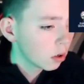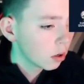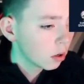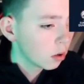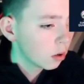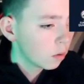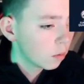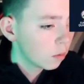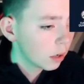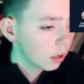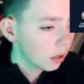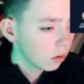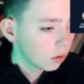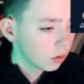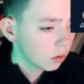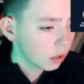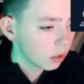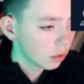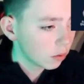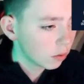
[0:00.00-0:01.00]
Really, I
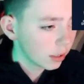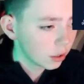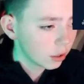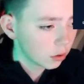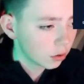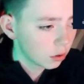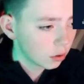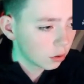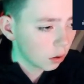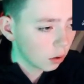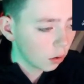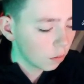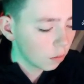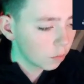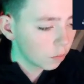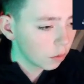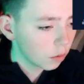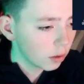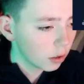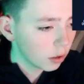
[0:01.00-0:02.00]
don't think he's going to do a long throne.
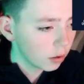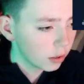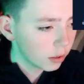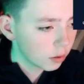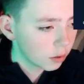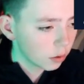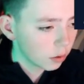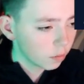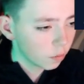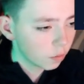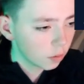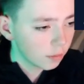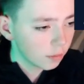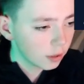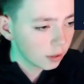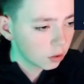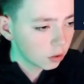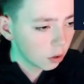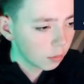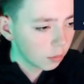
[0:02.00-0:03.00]
No, he's going to throw
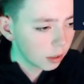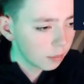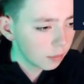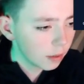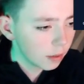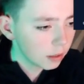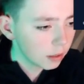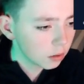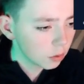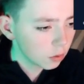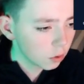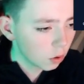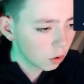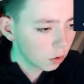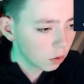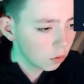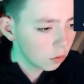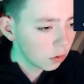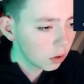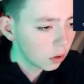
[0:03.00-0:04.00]
McTominay back to O'Donnell.
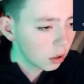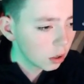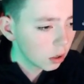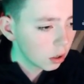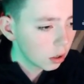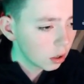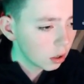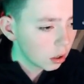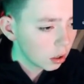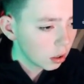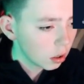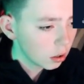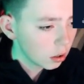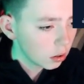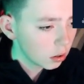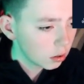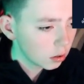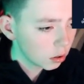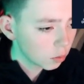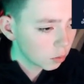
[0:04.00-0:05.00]

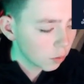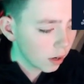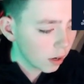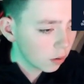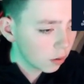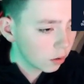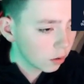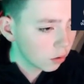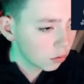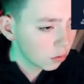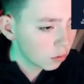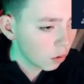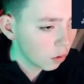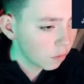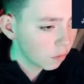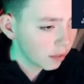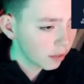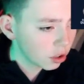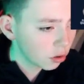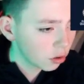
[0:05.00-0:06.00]
Does well to hold off
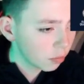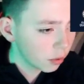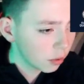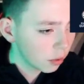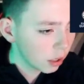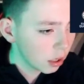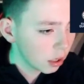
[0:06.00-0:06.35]
Israel player.